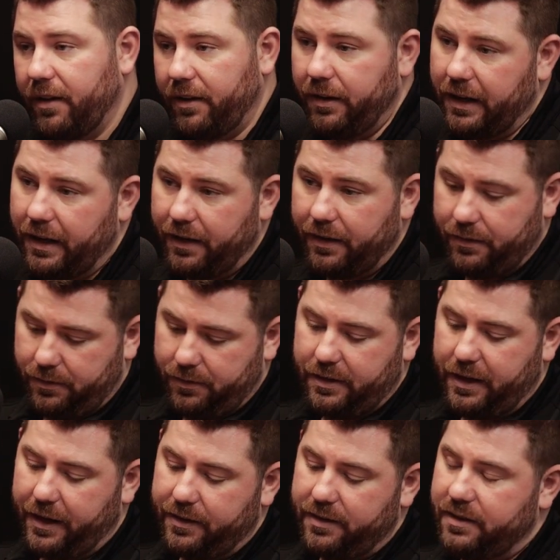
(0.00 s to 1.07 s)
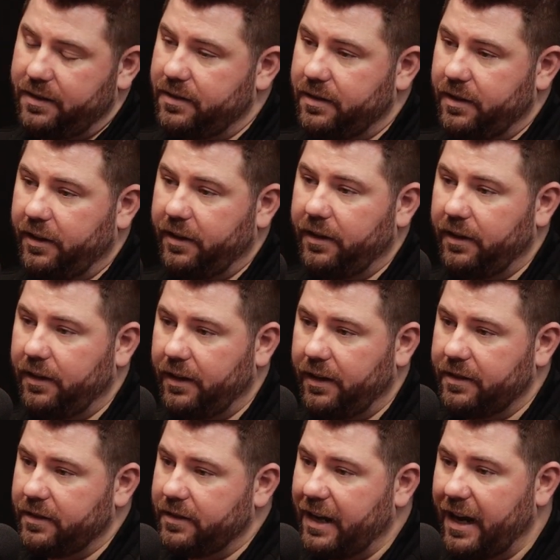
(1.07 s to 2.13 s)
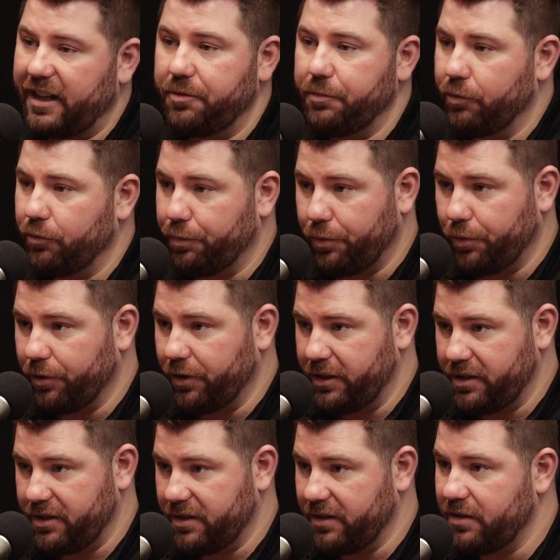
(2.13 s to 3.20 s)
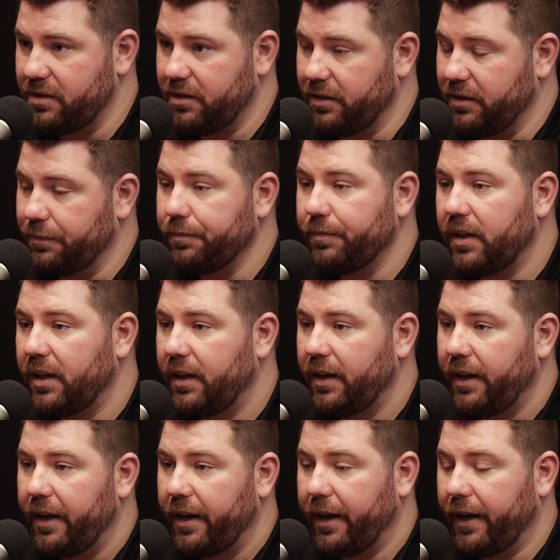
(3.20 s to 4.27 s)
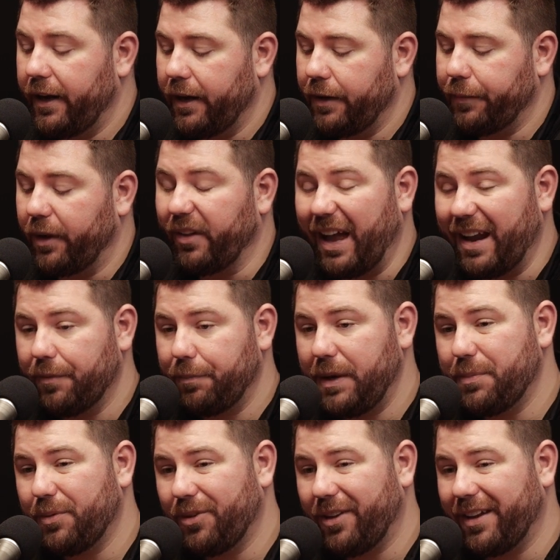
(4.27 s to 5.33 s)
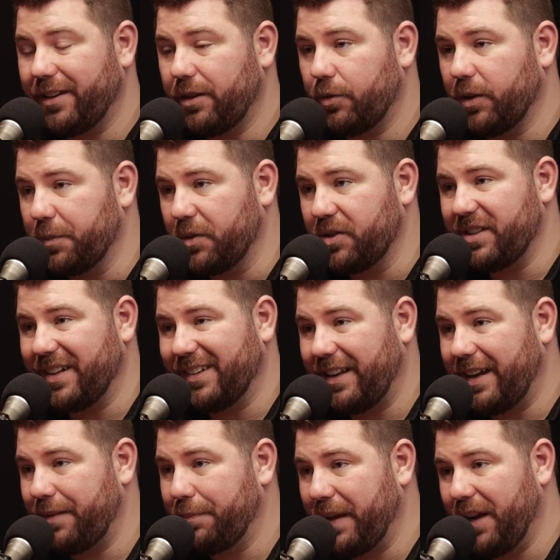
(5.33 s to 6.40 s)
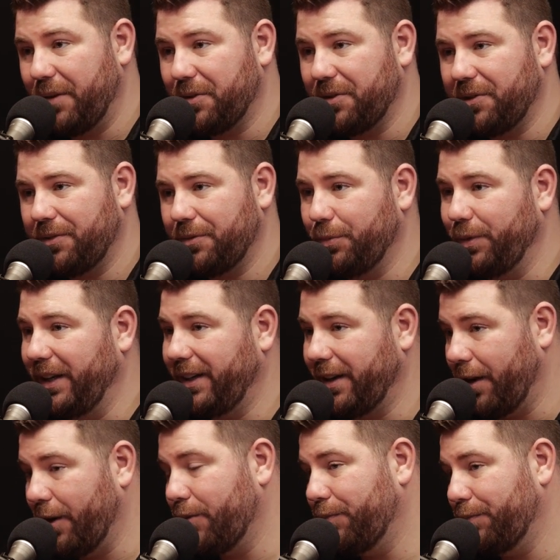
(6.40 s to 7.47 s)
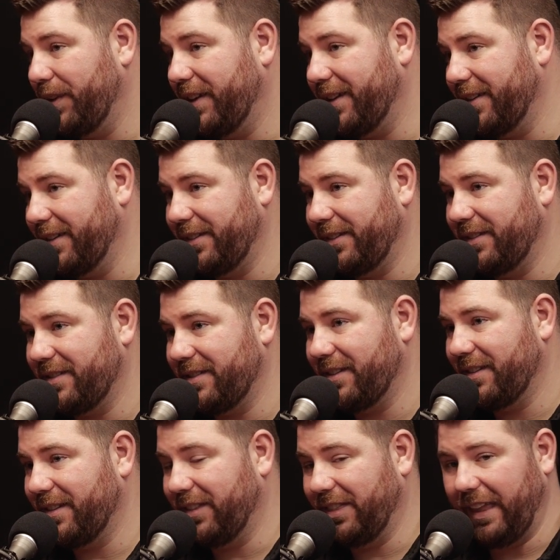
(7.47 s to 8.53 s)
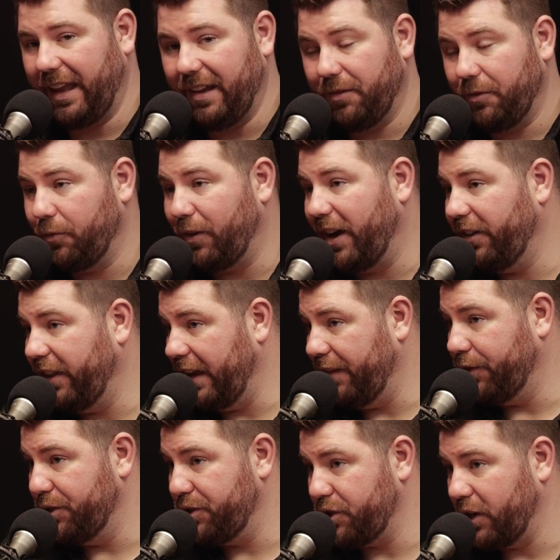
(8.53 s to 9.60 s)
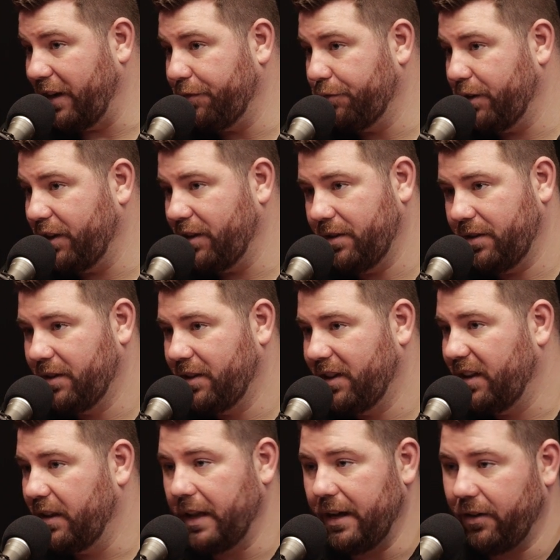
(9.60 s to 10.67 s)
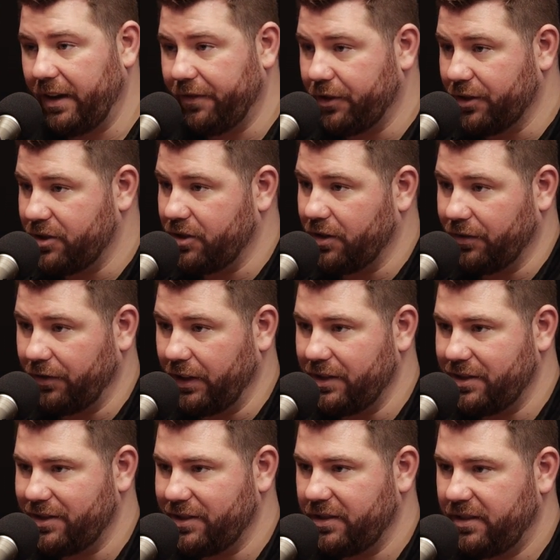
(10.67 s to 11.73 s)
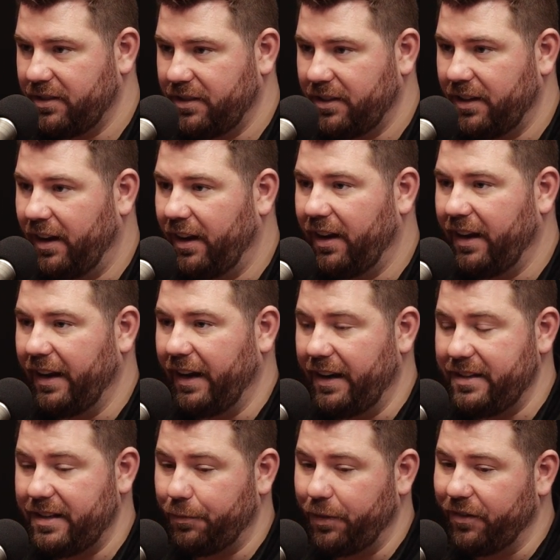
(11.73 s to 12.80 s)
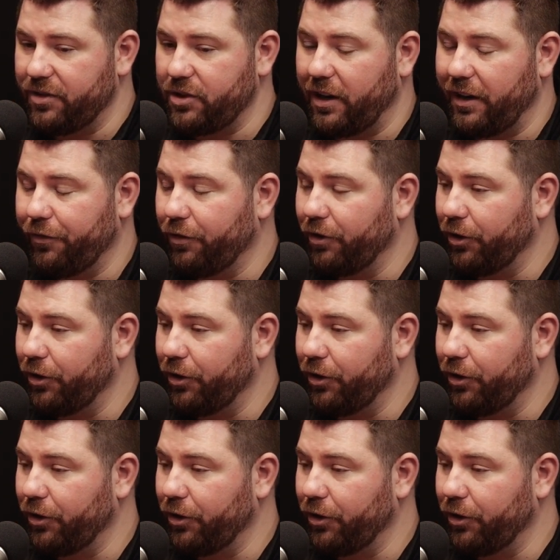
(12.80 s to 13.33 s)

You got Dext as a document reporting system. A lot of people like QuickBooks Online payroll. We don't, because while they have good software, they don't have good service. And anytime we have software,